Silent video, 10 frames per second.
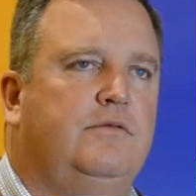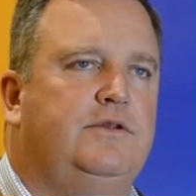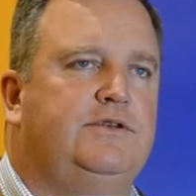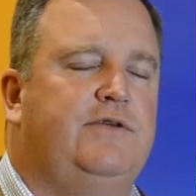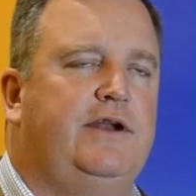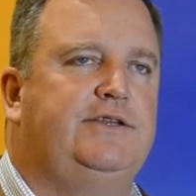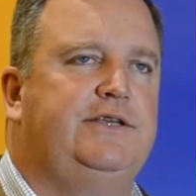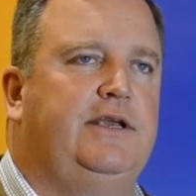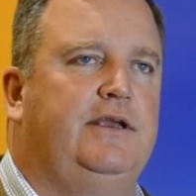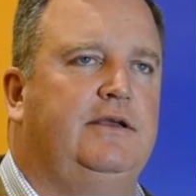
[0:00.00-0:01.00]
The
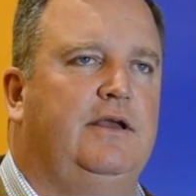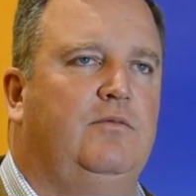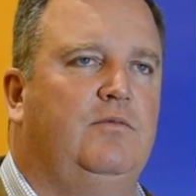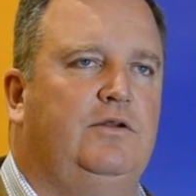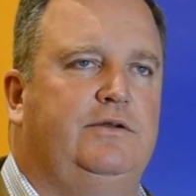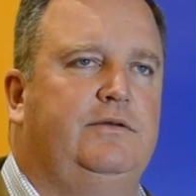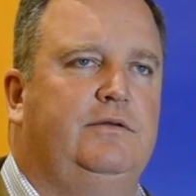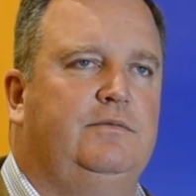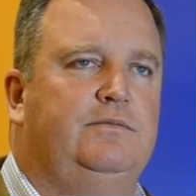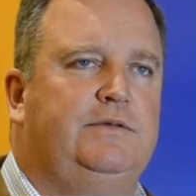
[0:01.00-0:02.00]
strategy will
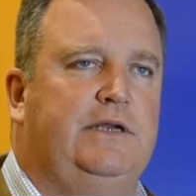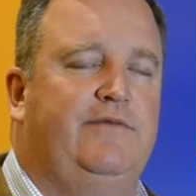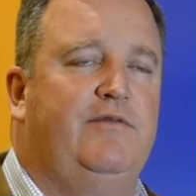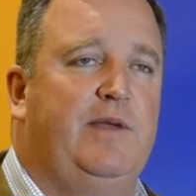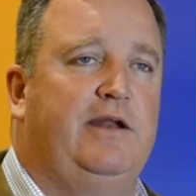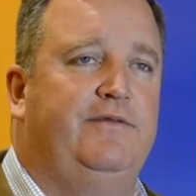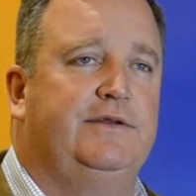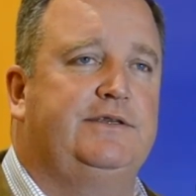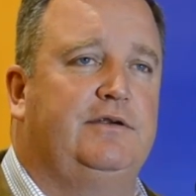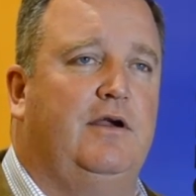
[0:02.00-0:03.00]
deliver
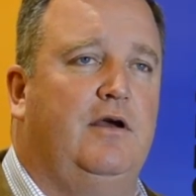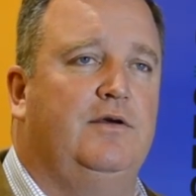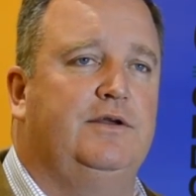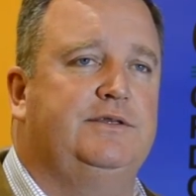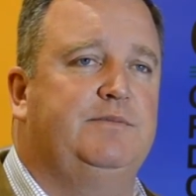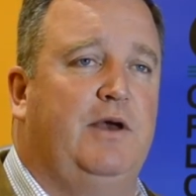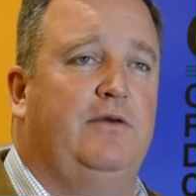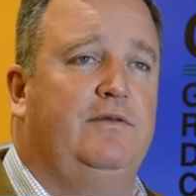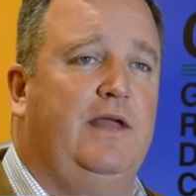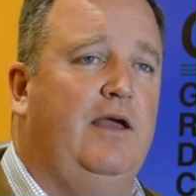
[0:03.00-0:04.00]
benefits to growers
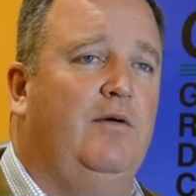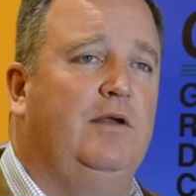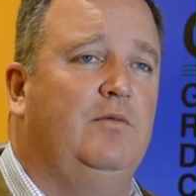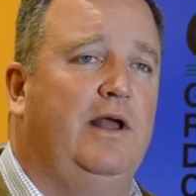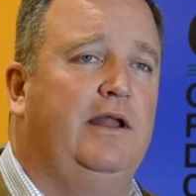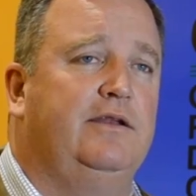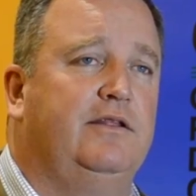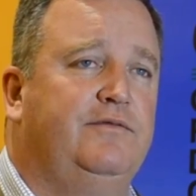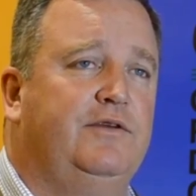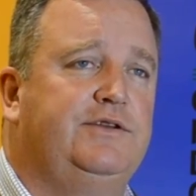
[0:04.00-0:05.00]
both now and well into
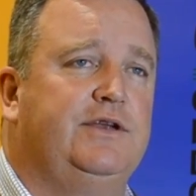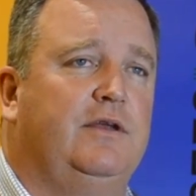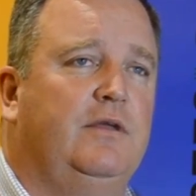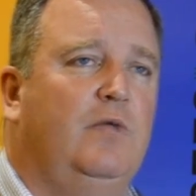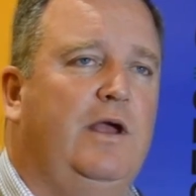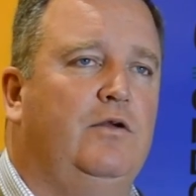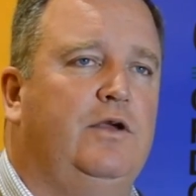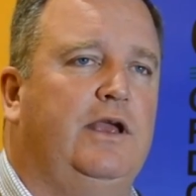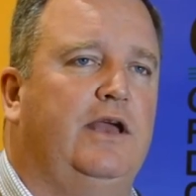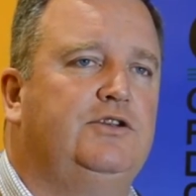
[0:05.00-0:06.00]
the future. We're
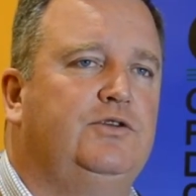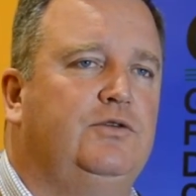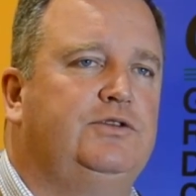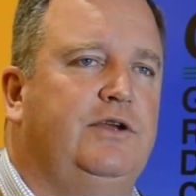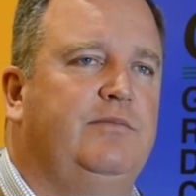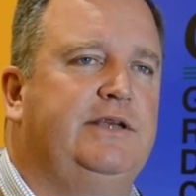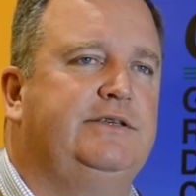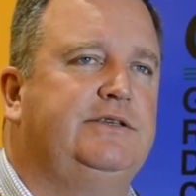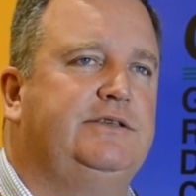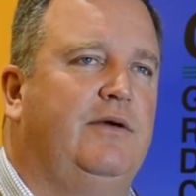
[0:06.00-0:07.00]
looking at short-term
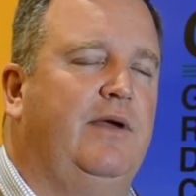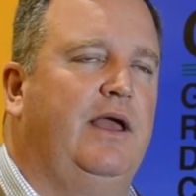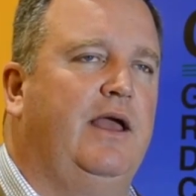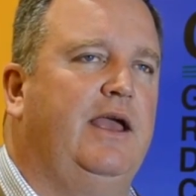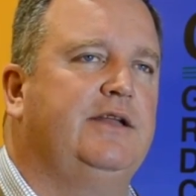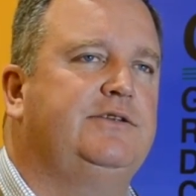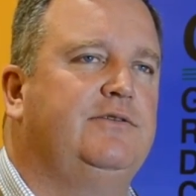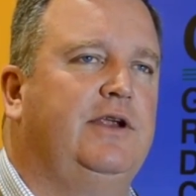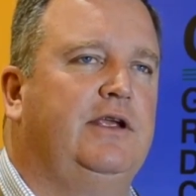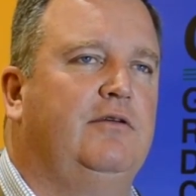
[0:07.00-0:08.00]
measures, so
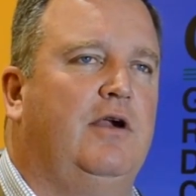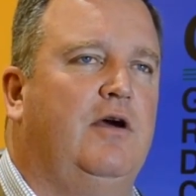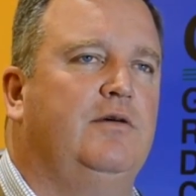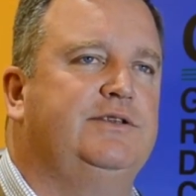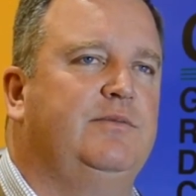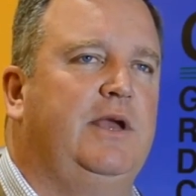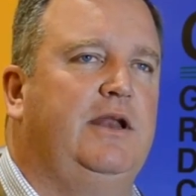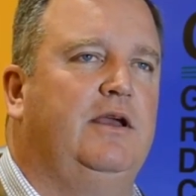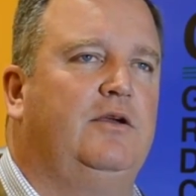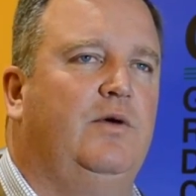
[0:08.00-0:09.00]
answering growers'
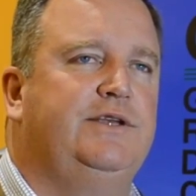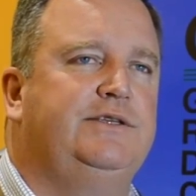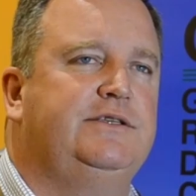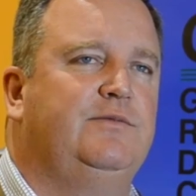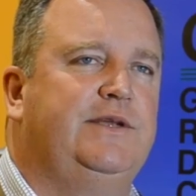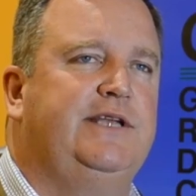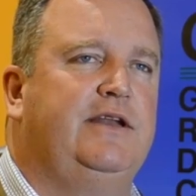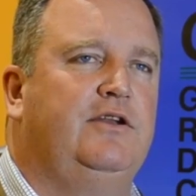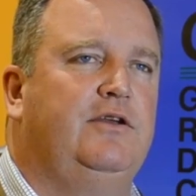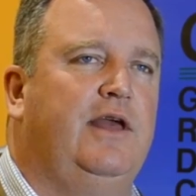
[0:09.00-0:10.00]
immediate questions, and we tend
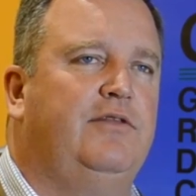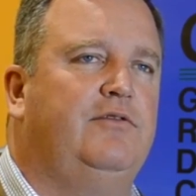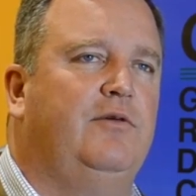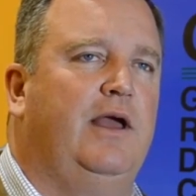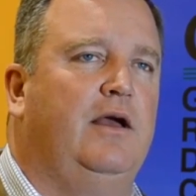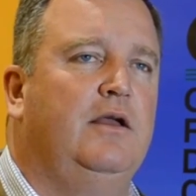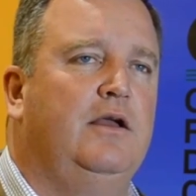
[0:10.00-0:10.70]
to do that through our